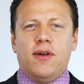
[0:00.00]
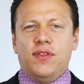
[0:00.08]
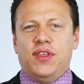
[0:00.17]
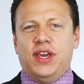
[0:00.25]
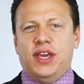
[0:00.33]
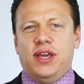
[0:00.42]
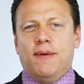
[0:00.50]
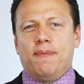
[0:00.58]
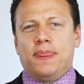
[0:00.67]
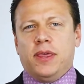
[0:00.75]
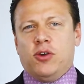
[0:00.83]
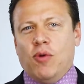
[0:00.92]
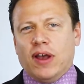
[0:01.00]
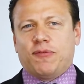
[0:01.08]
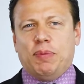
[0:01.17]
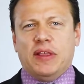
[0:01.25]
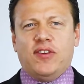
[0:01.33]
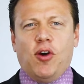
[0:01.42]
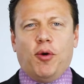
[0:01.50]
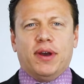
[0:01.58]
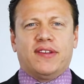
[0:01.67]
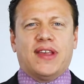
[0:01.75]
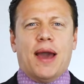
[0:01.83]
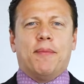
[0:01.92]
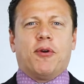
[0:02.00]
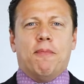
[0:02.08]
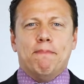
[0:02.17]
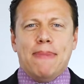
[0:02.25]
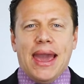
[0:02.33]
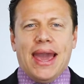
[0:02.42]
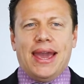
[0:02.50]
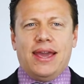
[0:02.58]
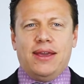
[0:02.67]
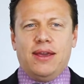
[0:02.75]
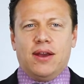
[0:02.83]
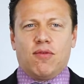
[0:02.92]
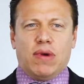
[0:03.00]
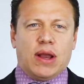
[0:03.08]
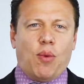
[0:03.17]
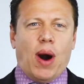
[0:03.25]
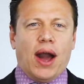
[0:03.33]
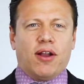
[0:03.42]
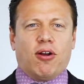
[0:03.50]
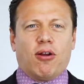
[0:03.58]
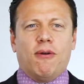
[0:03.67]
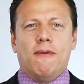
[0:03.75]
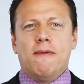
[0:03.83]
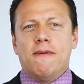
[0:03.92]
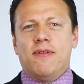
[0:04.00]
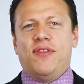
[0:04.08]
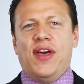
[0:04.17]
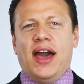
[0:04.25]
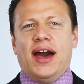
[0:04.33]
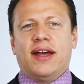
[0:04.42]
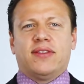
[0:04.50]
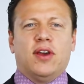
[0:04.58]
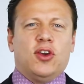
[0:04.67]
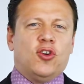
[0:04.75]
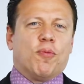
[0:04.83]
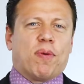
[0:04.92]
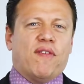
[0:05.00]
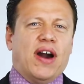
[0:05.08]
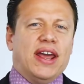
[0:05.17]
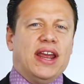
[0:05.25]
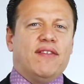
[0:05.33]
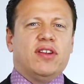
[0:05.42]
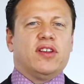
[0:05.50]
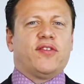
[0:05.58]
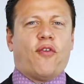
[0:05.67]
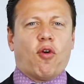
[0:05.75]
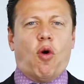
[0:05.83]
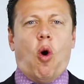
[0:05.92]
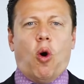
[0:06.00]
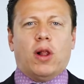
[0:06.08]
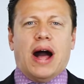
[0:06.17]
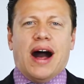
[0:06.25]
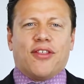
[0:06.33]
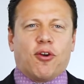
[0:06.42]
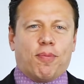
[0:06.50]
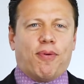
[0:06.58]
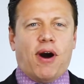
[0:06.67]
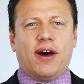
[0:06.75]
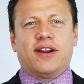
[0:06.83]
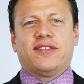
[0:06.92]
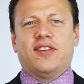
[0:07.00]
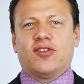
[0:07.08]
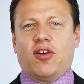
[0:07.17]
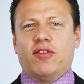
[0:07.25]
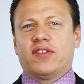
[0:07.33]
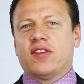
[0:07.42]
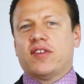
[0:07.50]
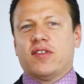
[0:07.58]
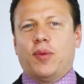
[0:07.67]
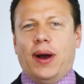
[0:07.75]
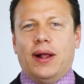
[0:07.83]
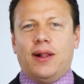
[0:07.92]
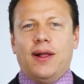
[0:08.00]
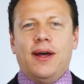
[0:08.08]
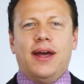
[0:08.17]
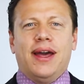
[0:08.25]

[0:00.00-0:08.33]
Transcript: the USPTO examiner may require that you provide evidence for all other products and services as well.